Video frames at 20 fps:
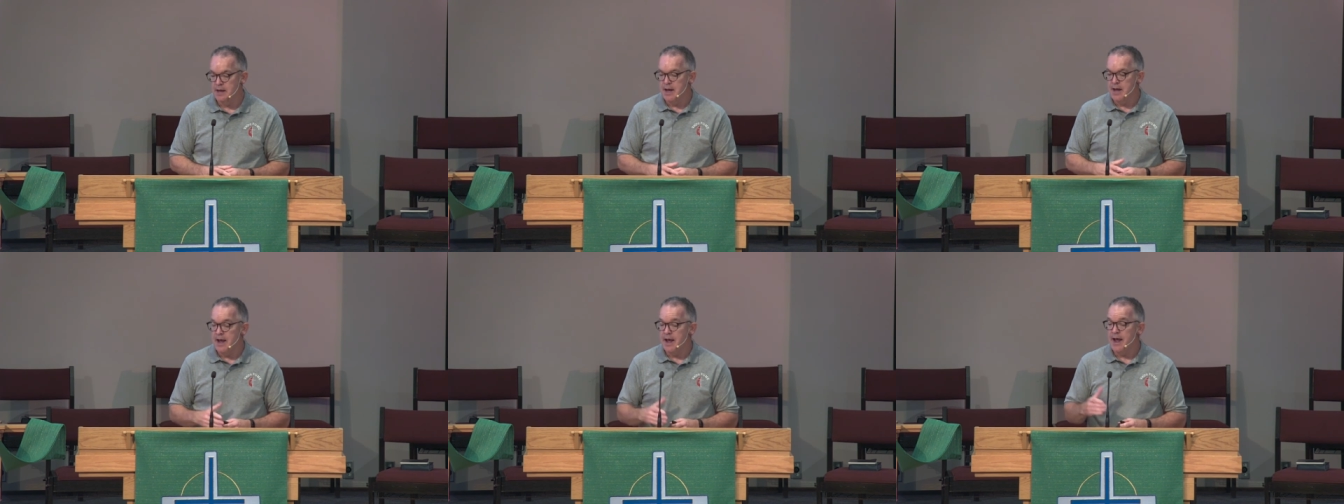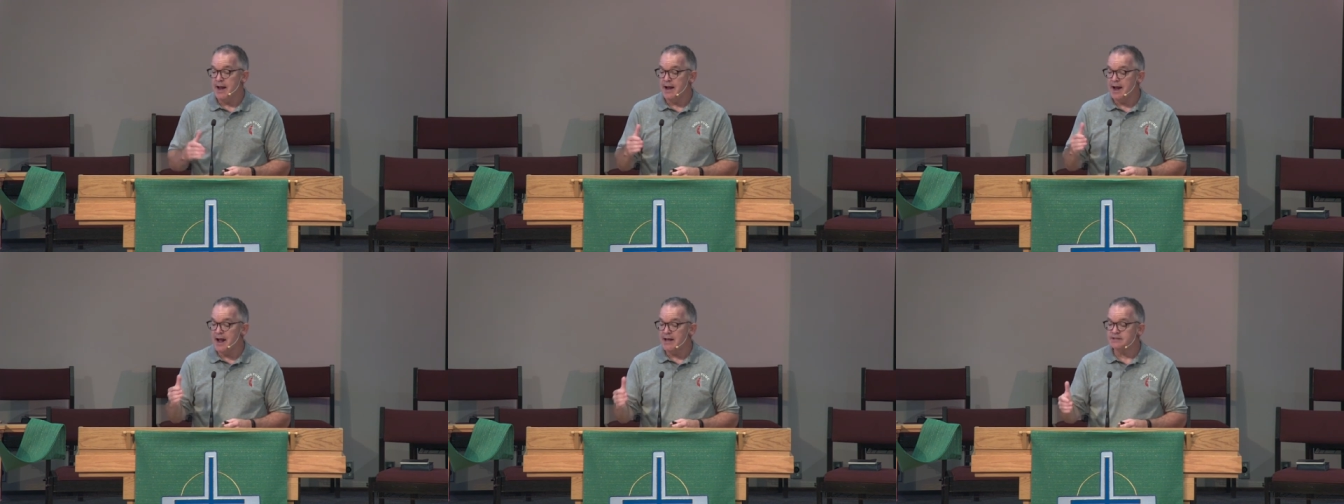
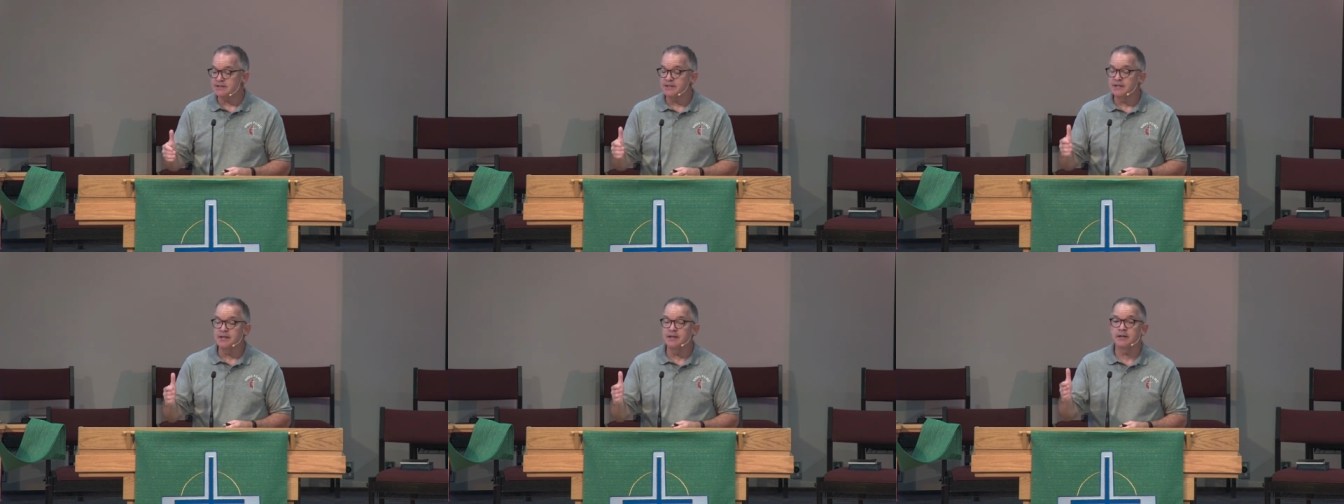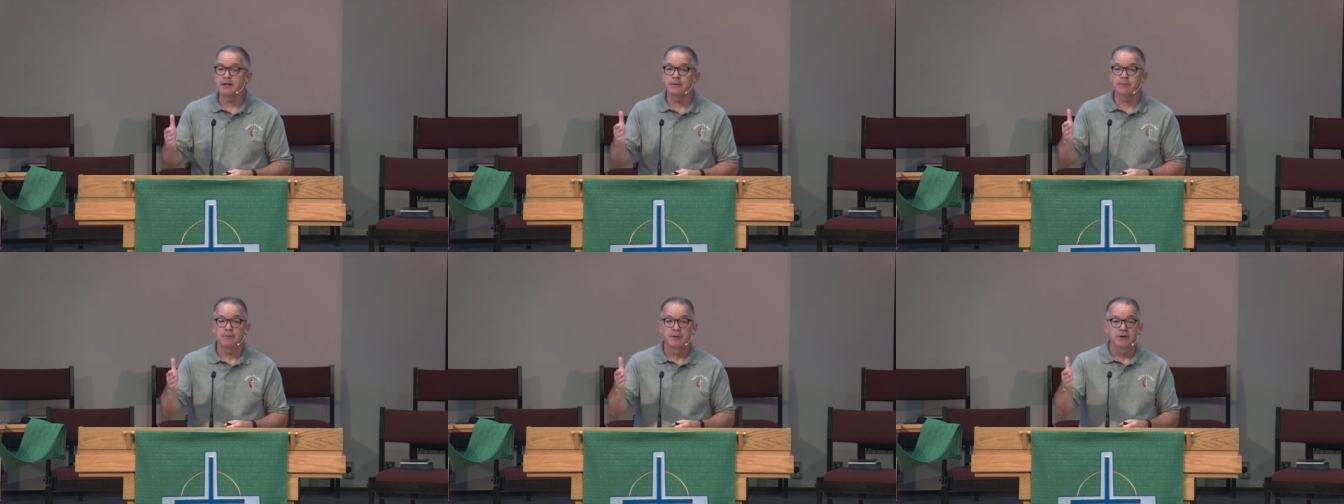and ask
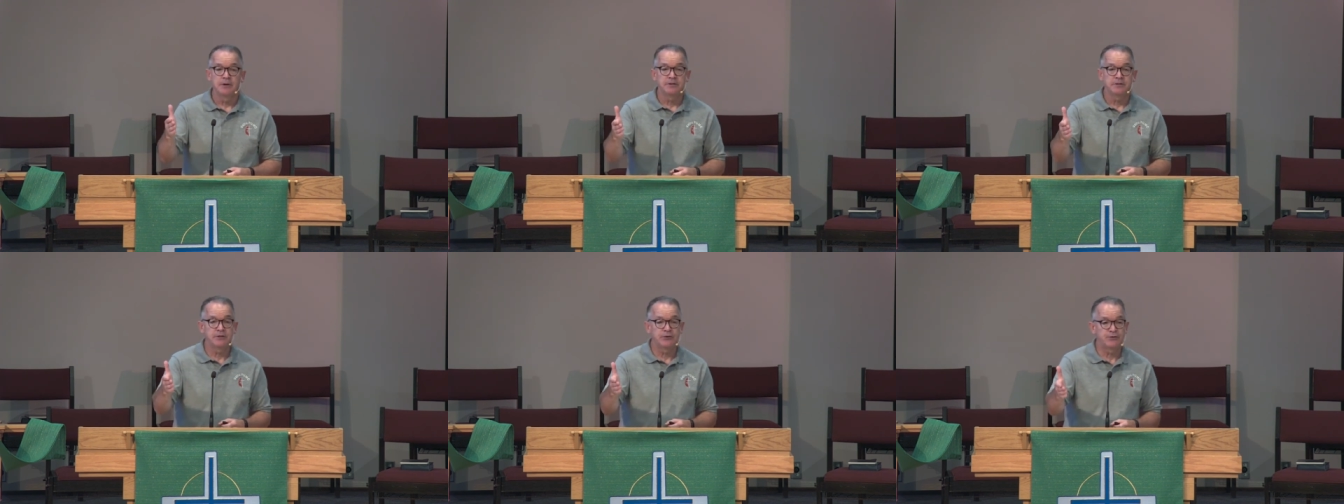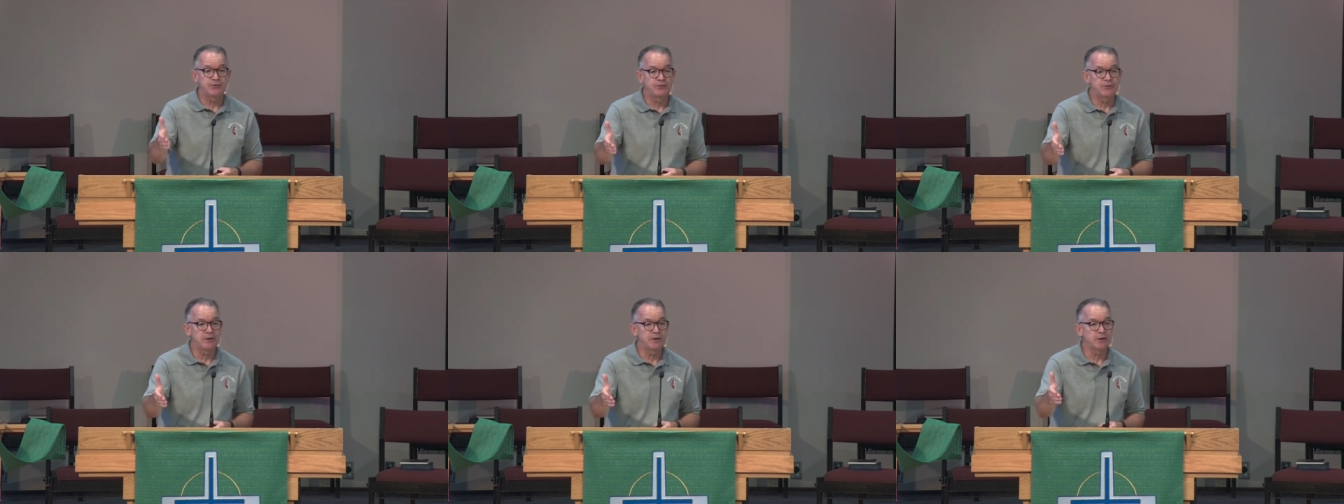Him to
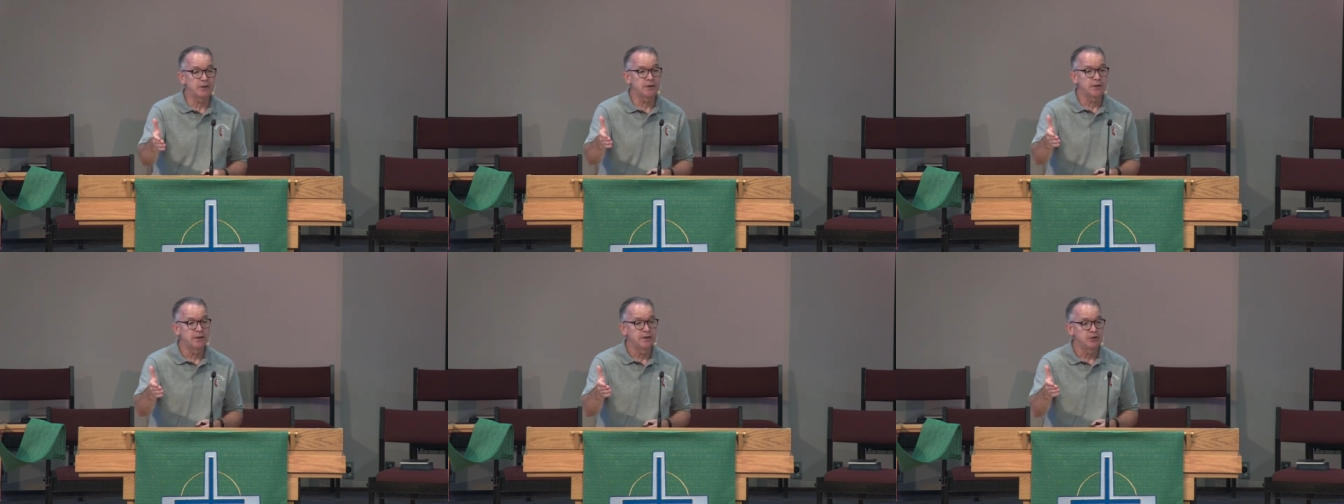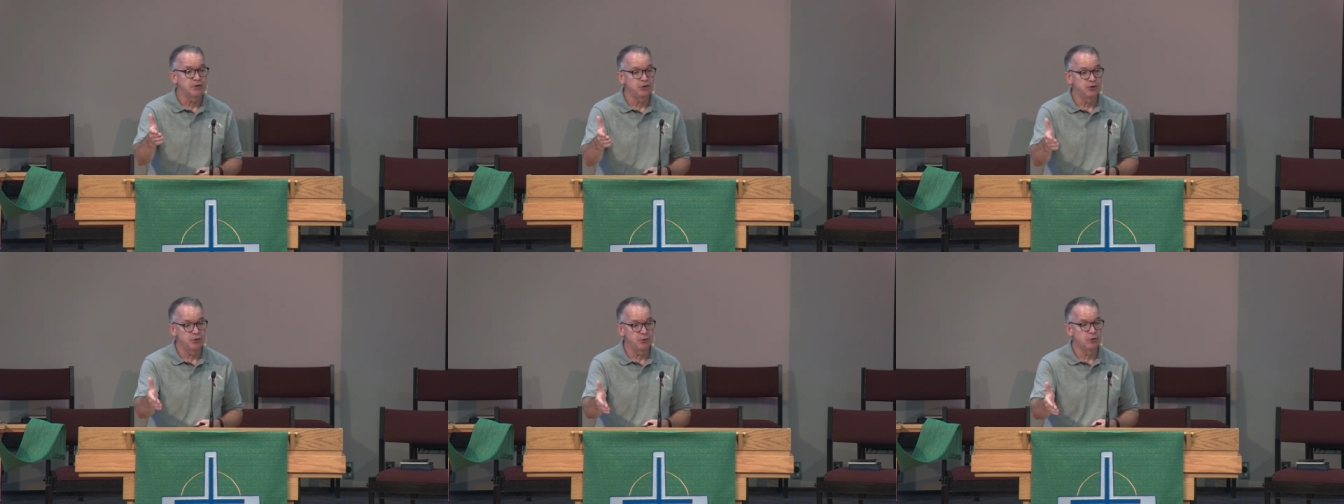fill
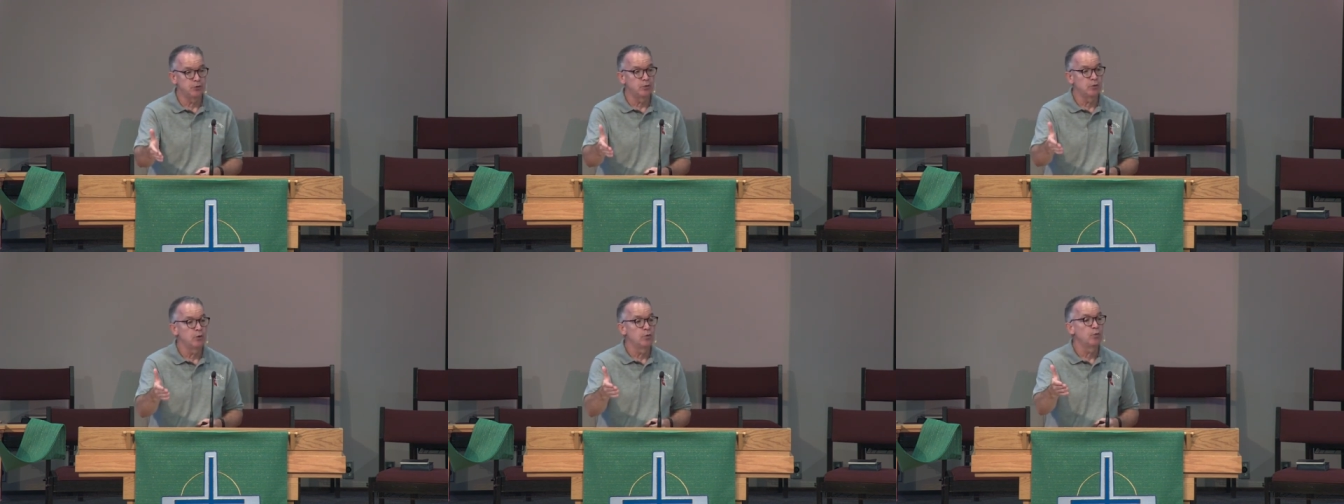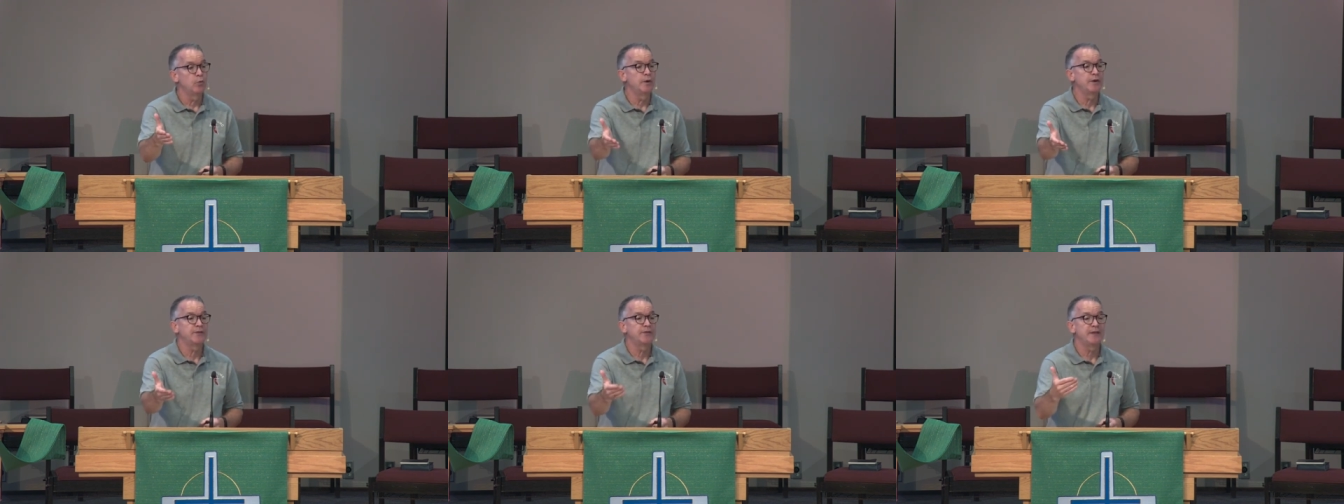you
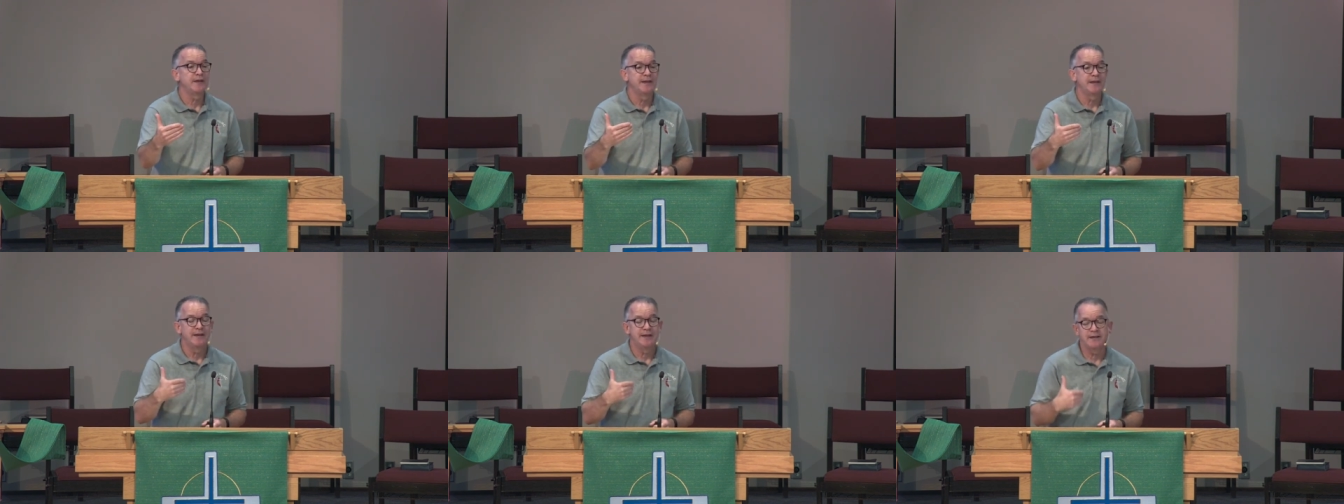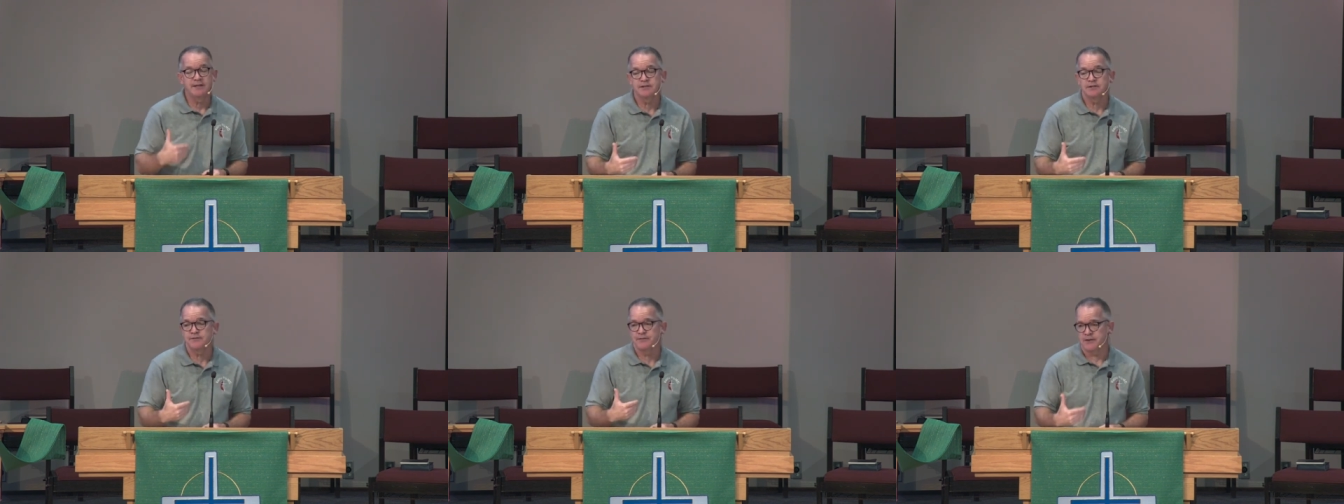with
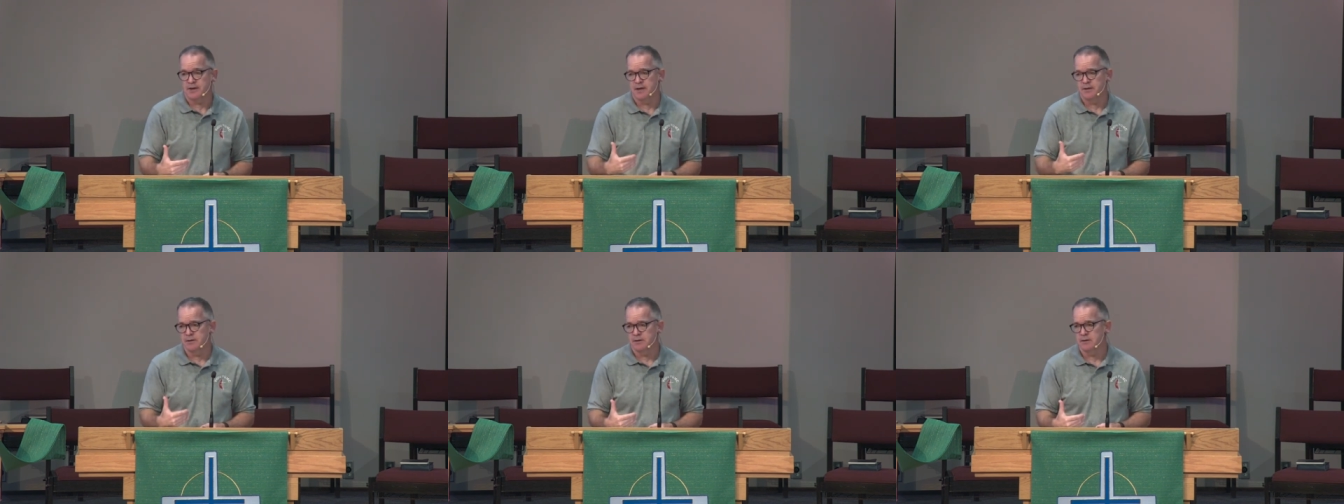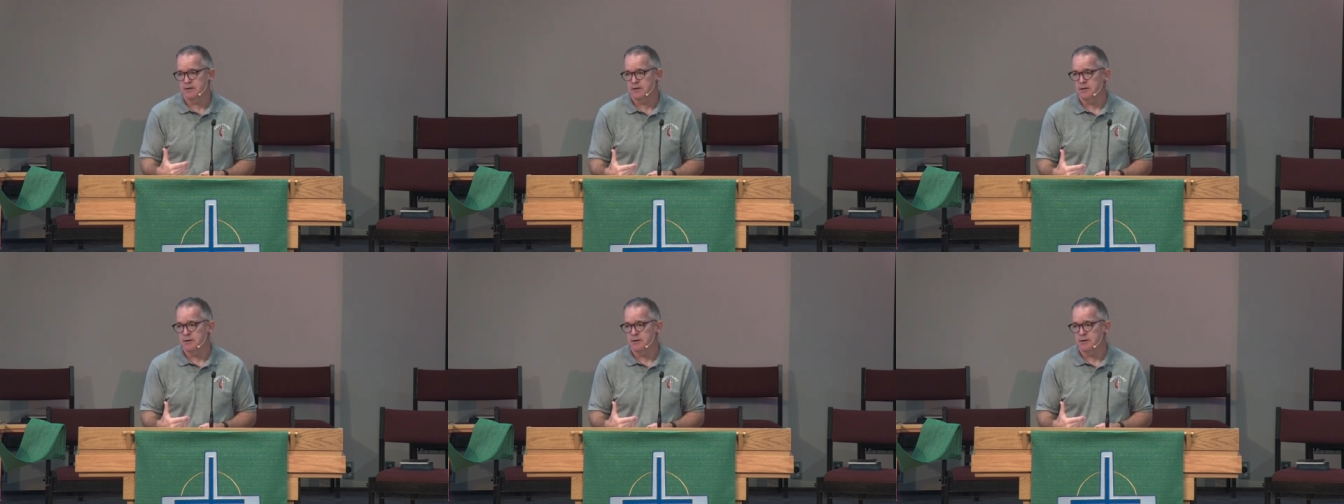His faith.